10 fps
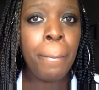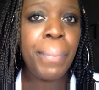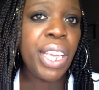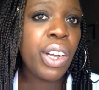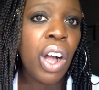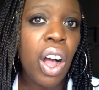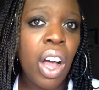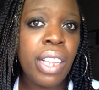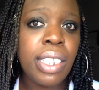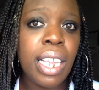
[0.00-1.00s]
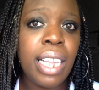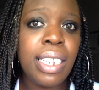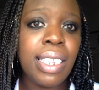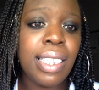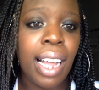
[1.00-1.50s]
because
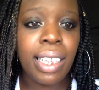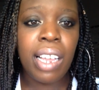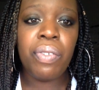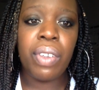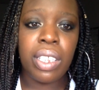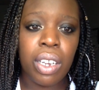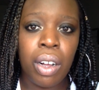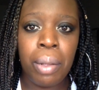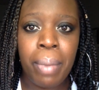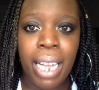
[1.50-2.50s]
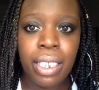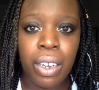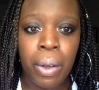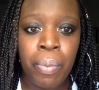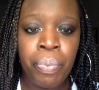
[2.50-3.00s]
it is not a physical
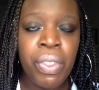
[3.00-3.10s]
matter.